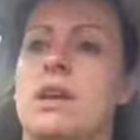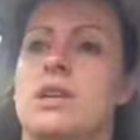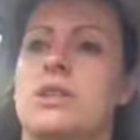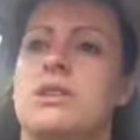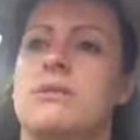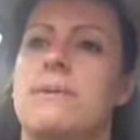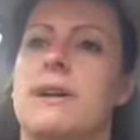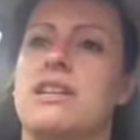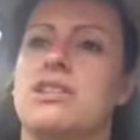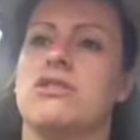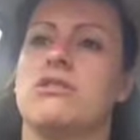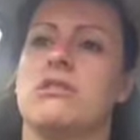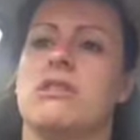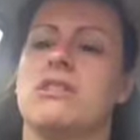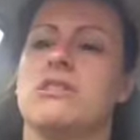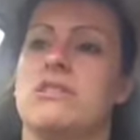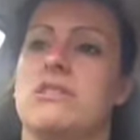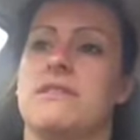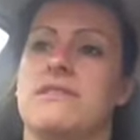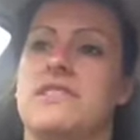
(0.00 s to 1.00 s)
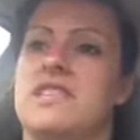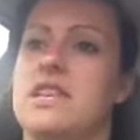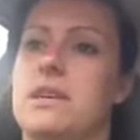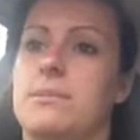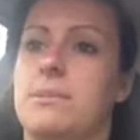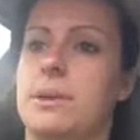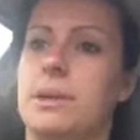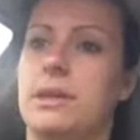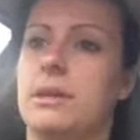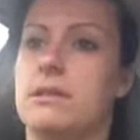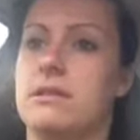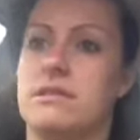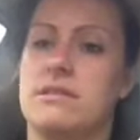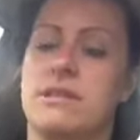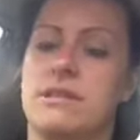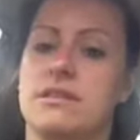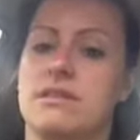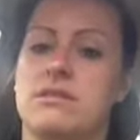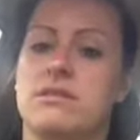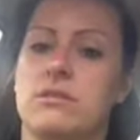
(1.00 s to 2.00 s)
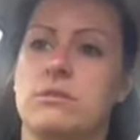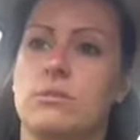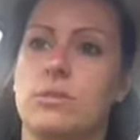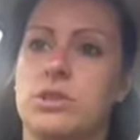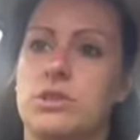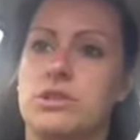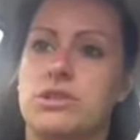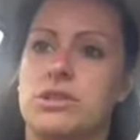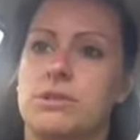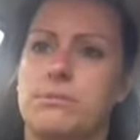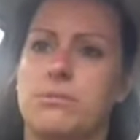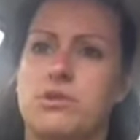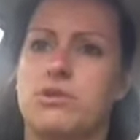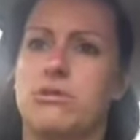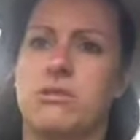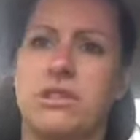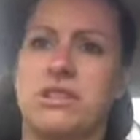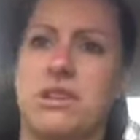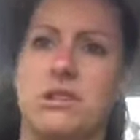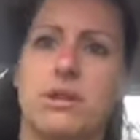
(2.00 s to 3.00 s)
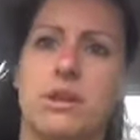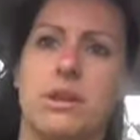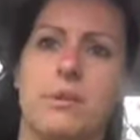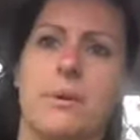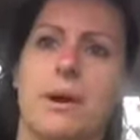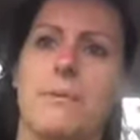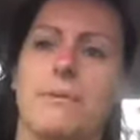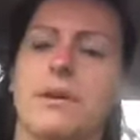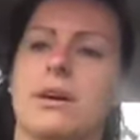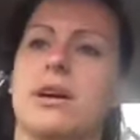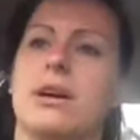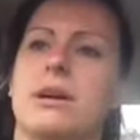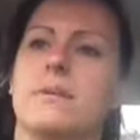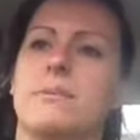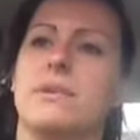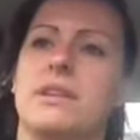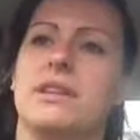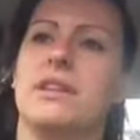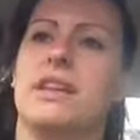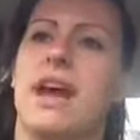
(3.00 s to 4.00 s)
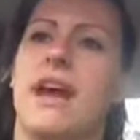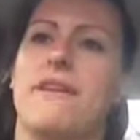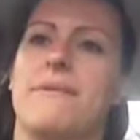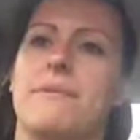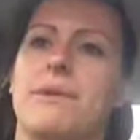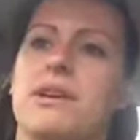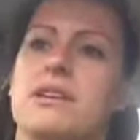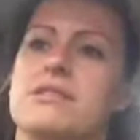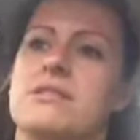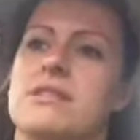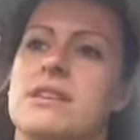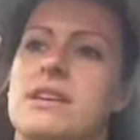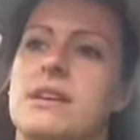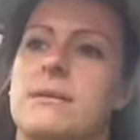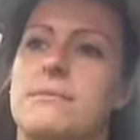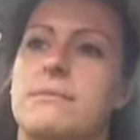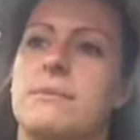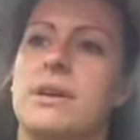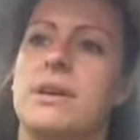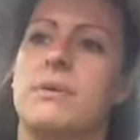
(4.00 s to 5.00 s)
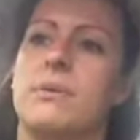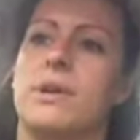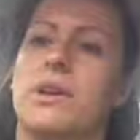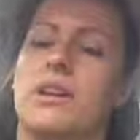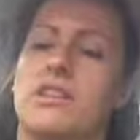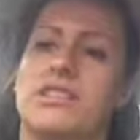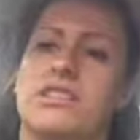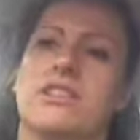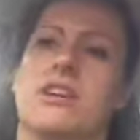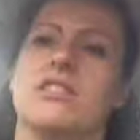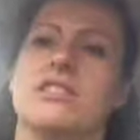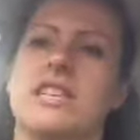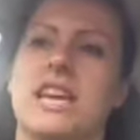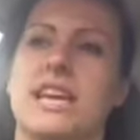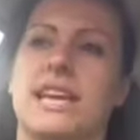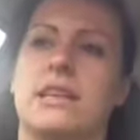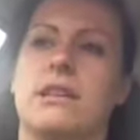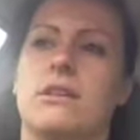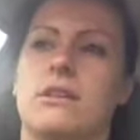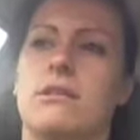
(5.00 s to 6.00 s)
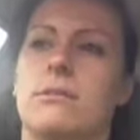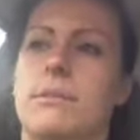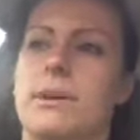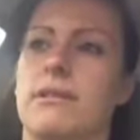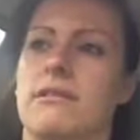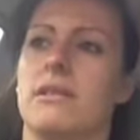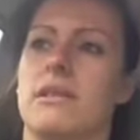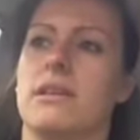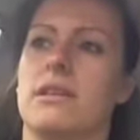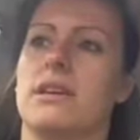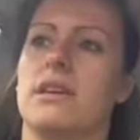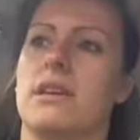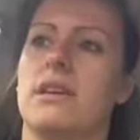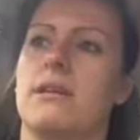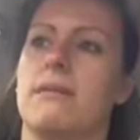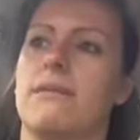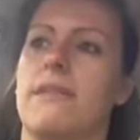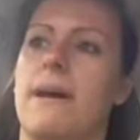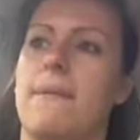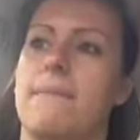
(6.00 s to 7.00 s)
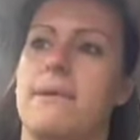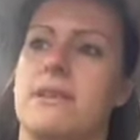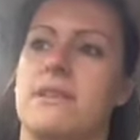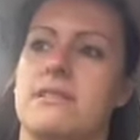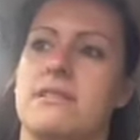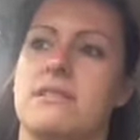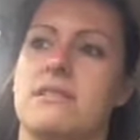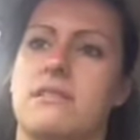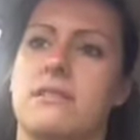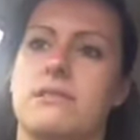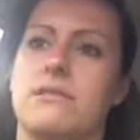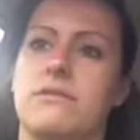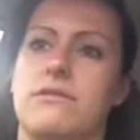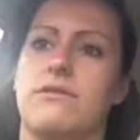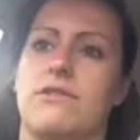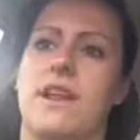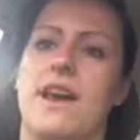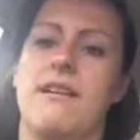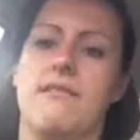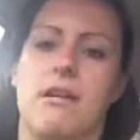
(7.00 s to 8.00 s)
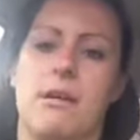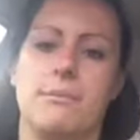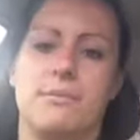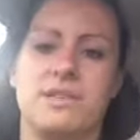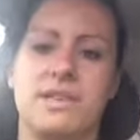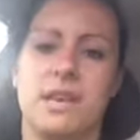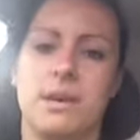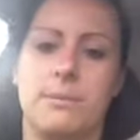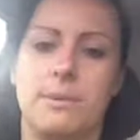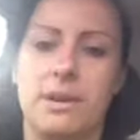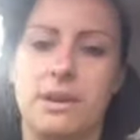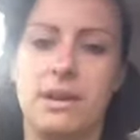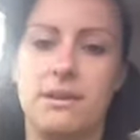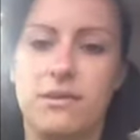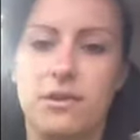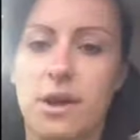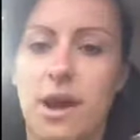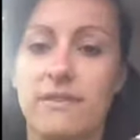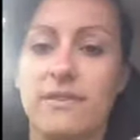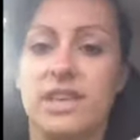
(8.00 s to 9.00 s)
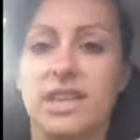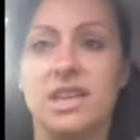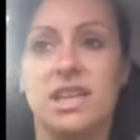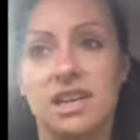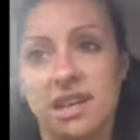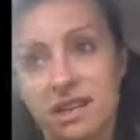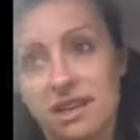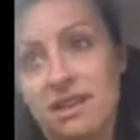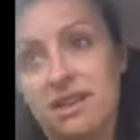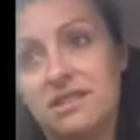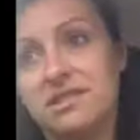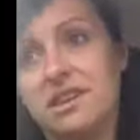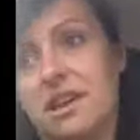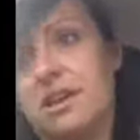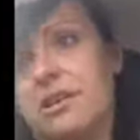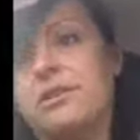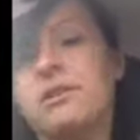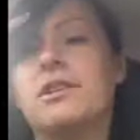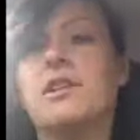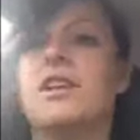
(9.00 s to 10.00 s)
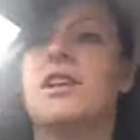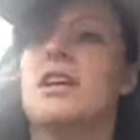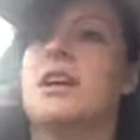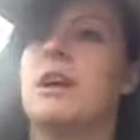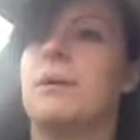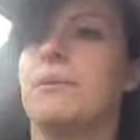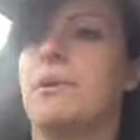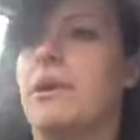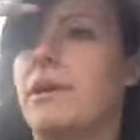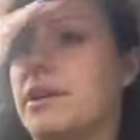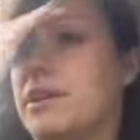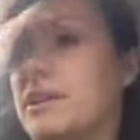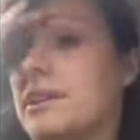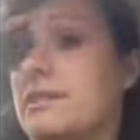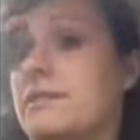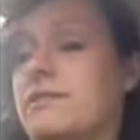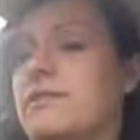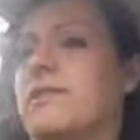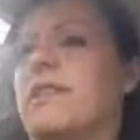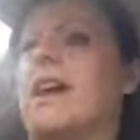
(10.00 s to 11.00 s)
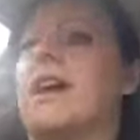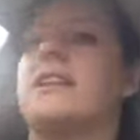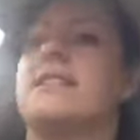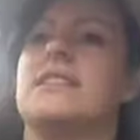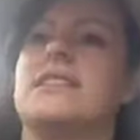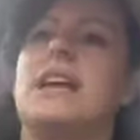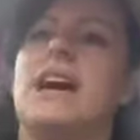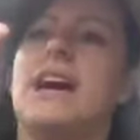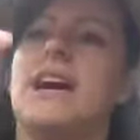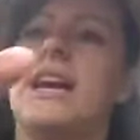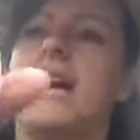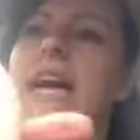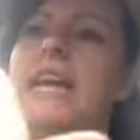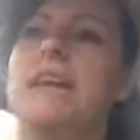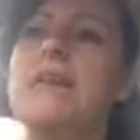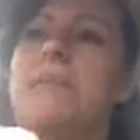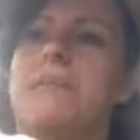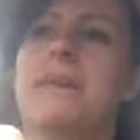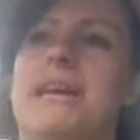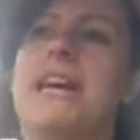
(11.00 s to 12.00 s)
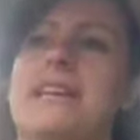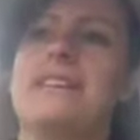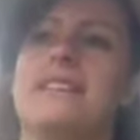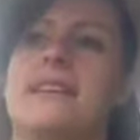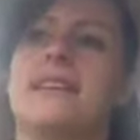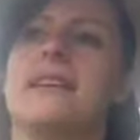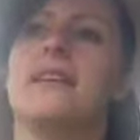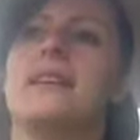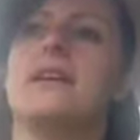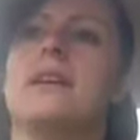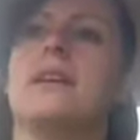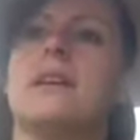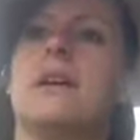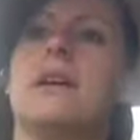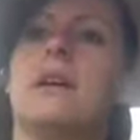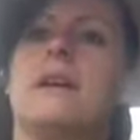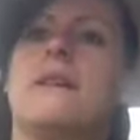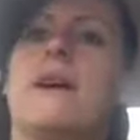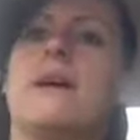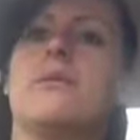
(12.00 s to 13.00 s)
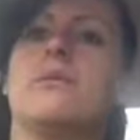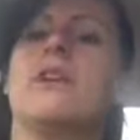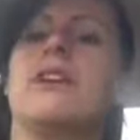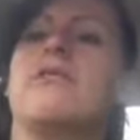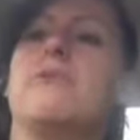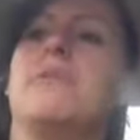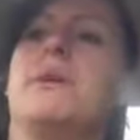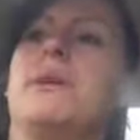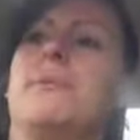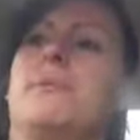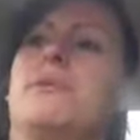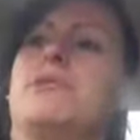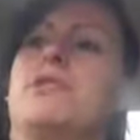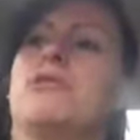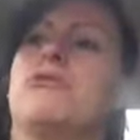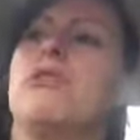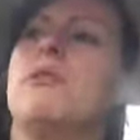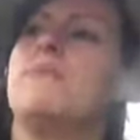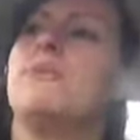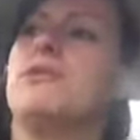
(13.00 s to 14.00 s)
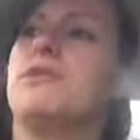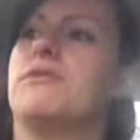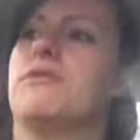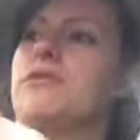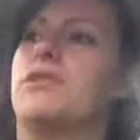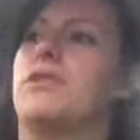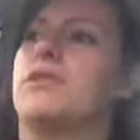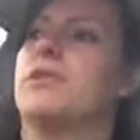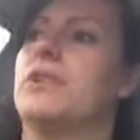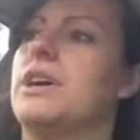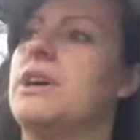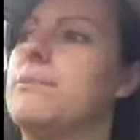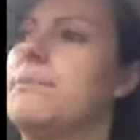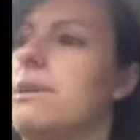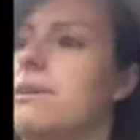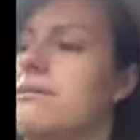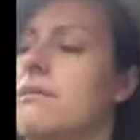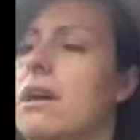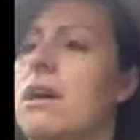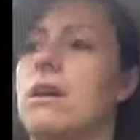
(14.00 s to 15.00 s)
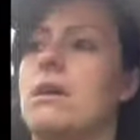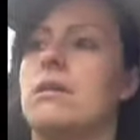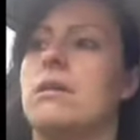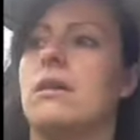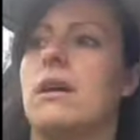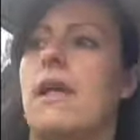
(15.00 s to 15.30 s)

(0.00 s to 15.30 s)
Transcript: to make sure that I don't have TB in the system, which I'm sure I don't anyway, but because when I start taking the Humira, that medicine can flare up TB if you have it. So I'm going for that today, and I'm guessing they will give me a prescription for Humira,